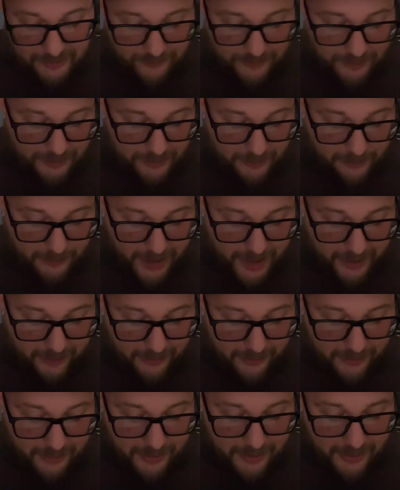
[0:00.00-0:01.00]
at the TV in the
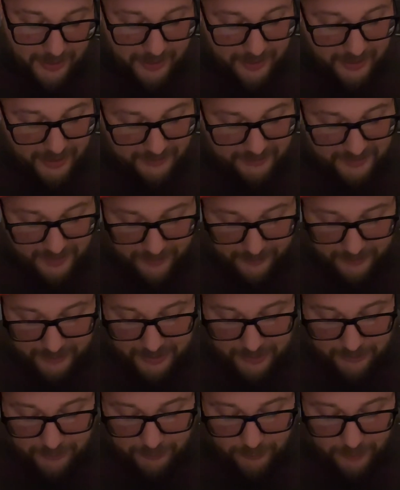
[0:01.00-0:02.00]
back. It sounded
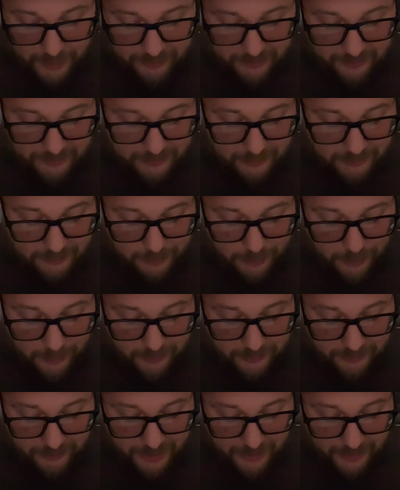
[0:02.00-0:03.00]
like he was watching some
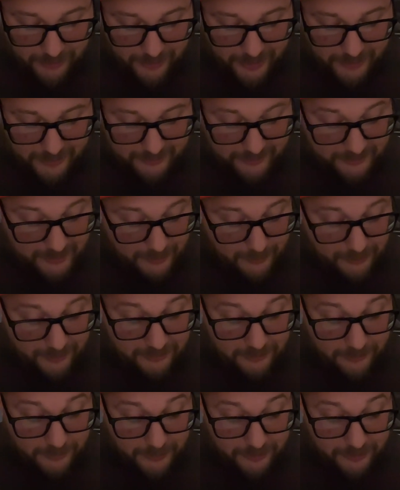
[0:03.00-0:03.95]
sports channel and his team